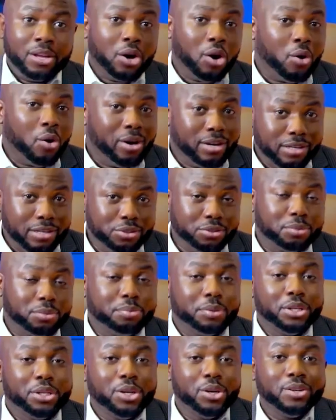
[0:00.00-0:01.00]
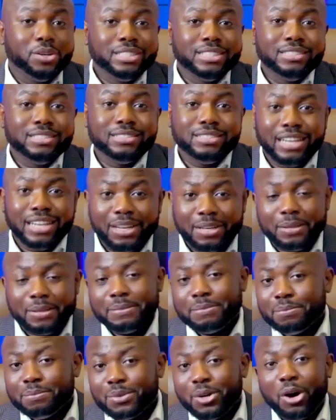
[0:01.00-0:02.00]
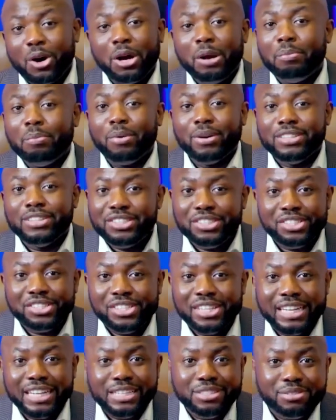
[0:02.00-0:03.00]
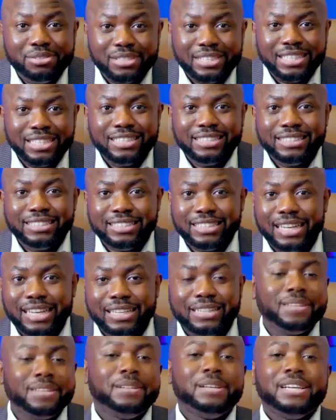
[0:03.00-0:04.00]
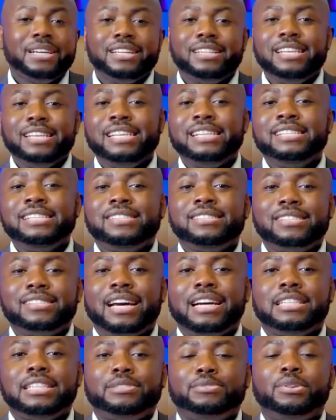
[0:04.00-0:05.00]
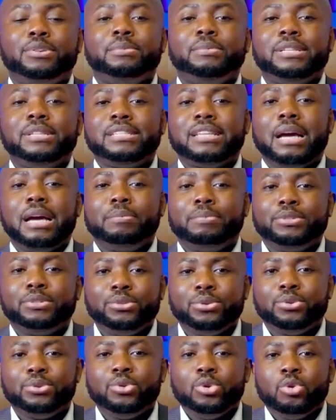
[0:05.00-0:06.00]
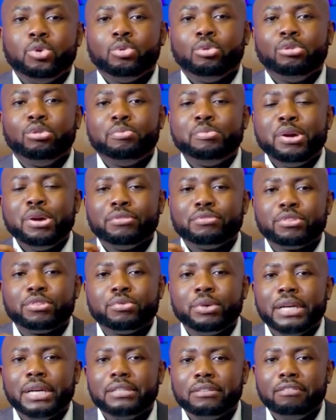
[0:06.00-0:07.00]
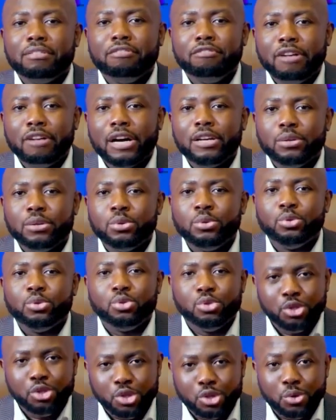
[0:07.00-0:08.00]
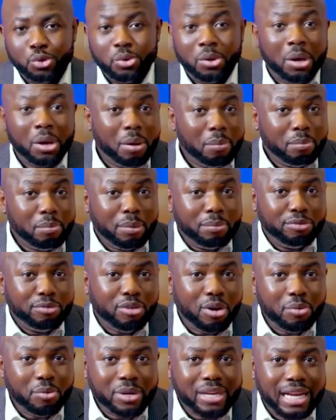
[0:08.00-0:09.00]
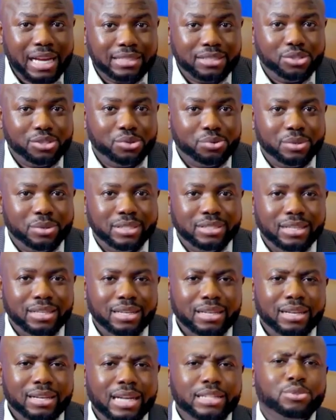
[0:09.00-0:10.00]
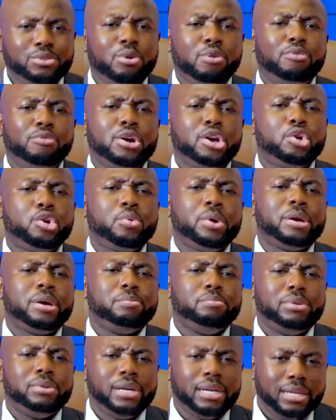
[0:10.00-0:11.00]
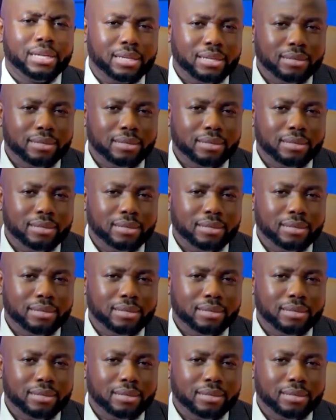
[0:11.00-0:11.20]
or an entrepreneur in tech, or a politician interested in tech, the insights from this episode will be of great value to you. But before we get into it, let's go for a quick break.